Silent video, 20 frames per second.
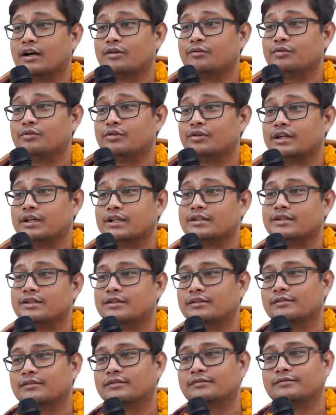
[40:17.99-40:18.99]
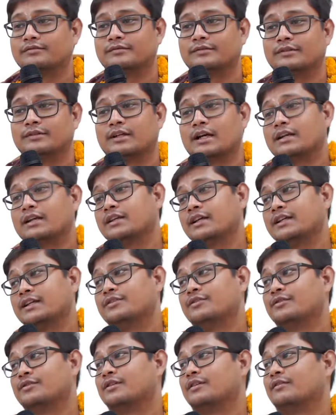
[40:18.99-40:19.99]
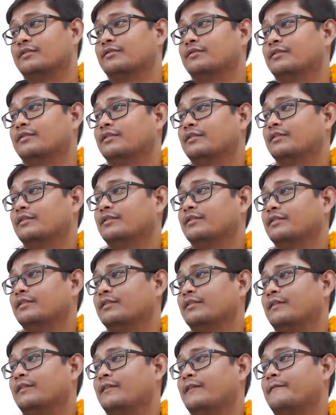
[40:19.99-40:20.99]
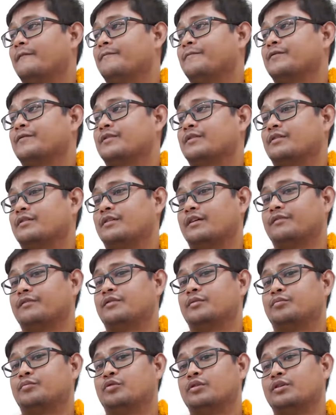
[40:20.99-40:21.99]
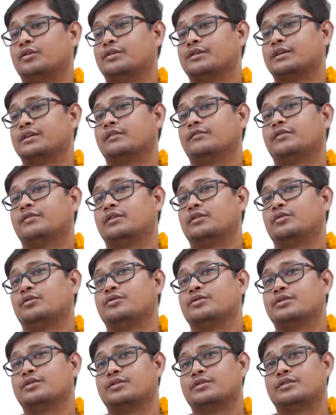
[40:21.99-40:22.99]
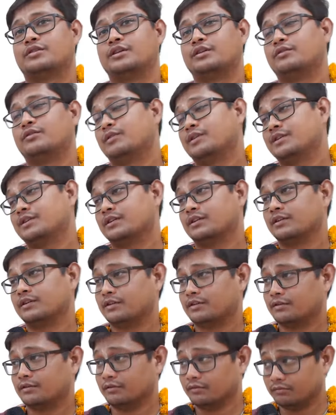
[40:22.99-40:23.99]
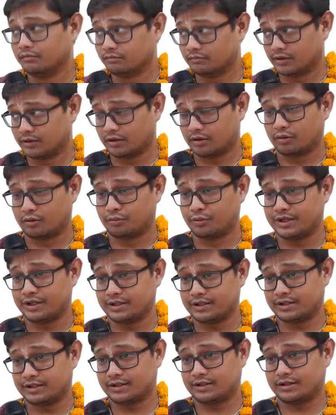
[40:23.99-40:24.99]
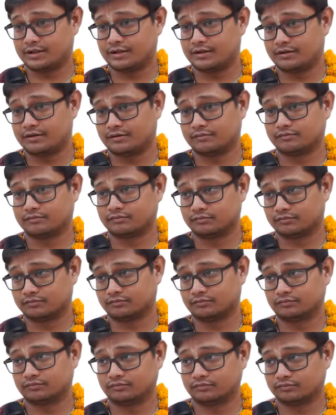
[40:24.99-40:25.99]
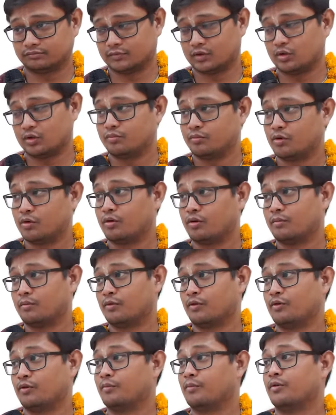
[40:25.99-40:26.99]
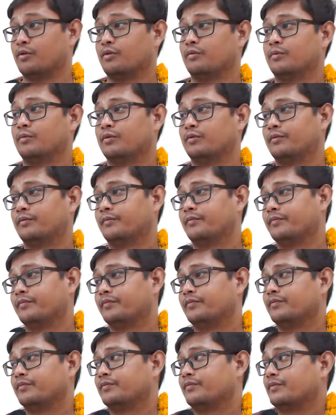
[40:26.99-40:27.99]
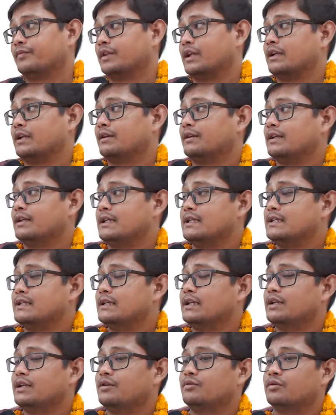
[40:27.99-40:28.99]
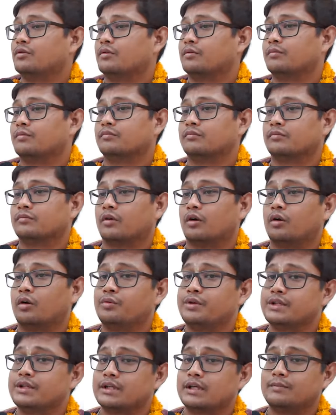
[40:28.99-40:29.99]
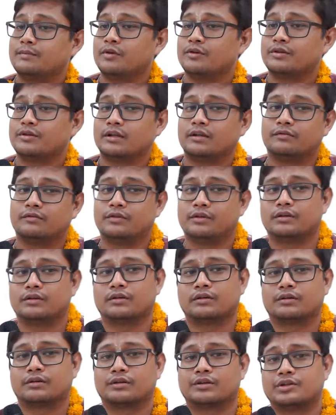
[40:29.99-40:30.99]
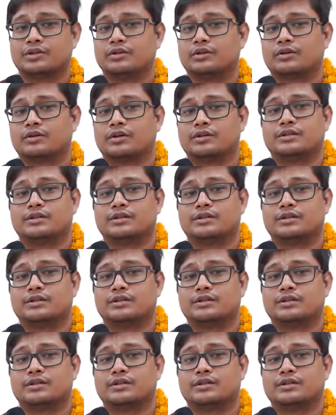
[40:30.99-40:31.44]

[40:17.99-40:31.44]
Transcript: How will you gauge? Can't gauge yourself. You have to put yourself in those situations. Always do more. Then easily you always keep yourself in Krishna.